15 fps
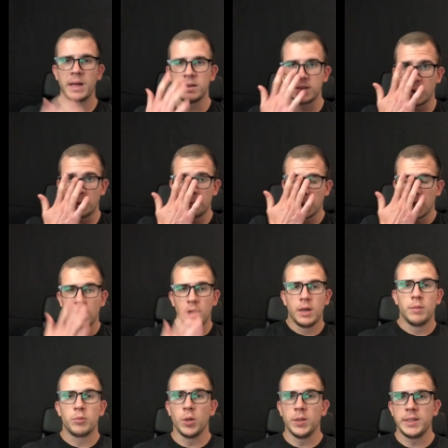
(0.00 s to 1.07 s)
So,
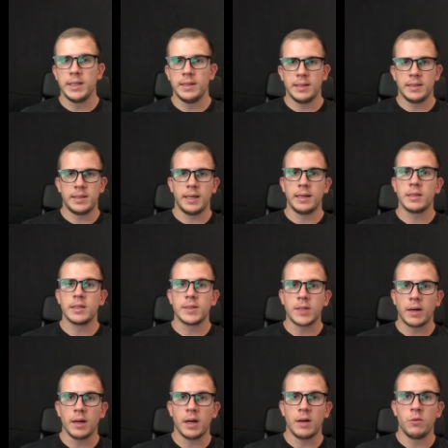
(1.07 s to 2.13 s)
protein intake,
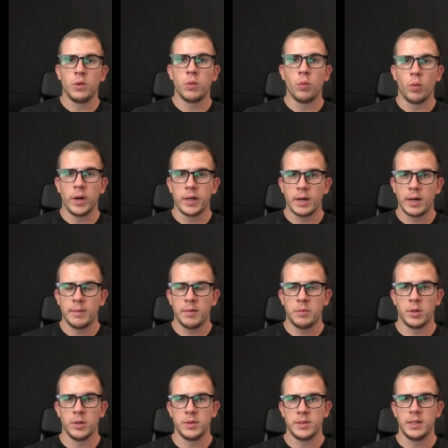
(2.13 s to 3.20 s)
start off with 1 gram of
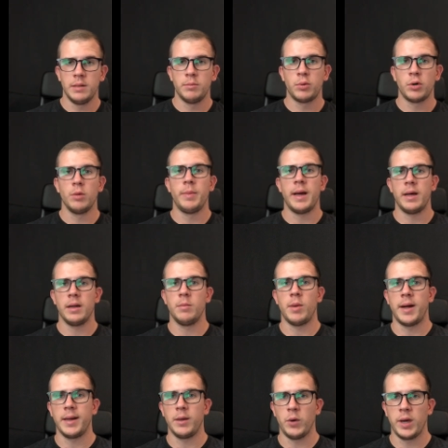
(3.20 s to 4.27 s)
protein per pound of
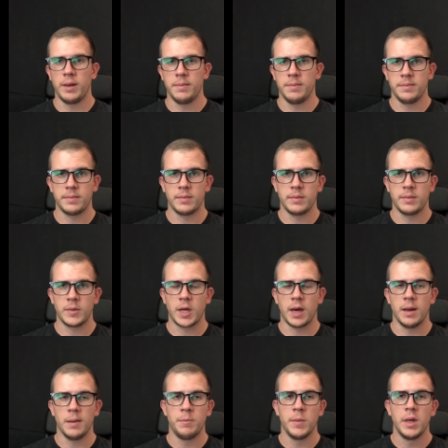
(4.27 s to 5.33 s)
body weight,
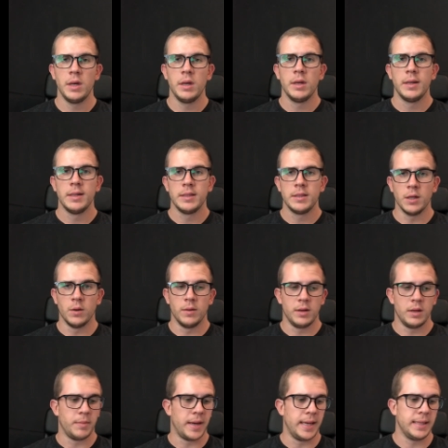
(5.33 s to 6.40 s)
okay? So,
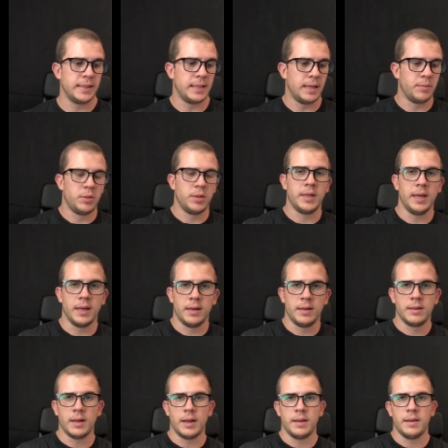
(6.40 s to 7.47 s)
in my example, again,
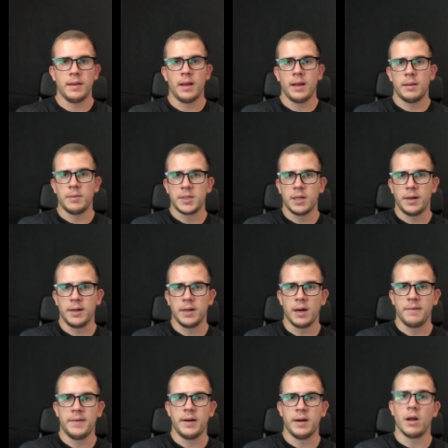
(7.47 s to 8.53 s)
starting
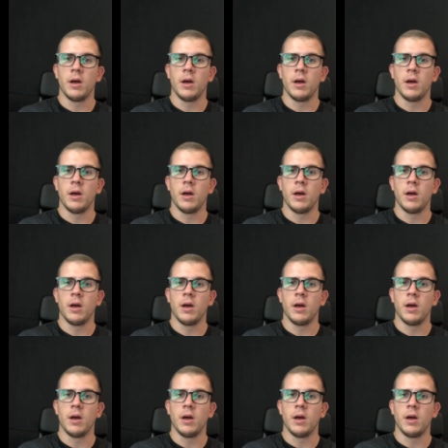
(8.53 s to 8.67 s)
off here,